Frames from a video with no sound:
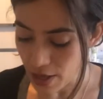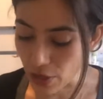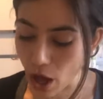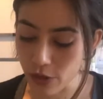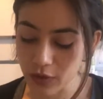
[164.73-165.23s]

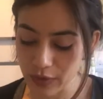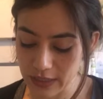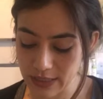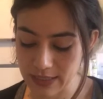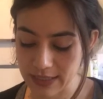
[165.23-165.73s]
The other
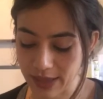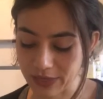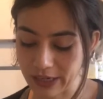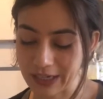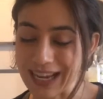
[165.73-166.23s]
reason is
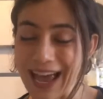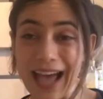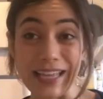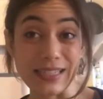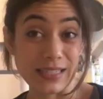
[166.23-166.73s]
that
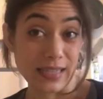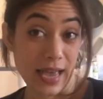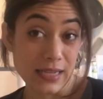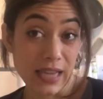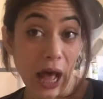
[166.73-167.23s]
it's
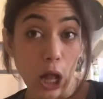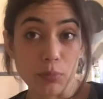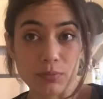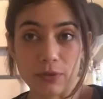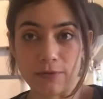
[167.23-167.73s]
said to
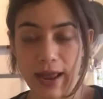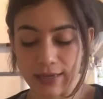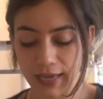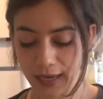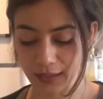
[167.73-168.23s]
help
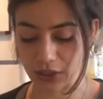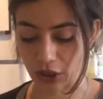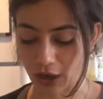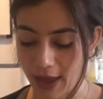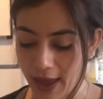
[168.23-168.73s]
prevent cancer